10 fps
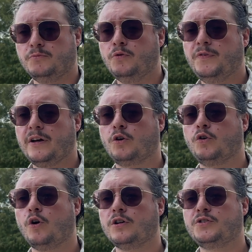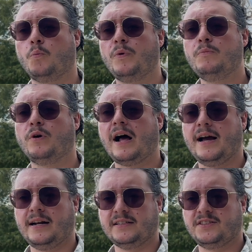moving across the Windward
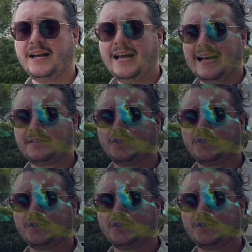Islands as a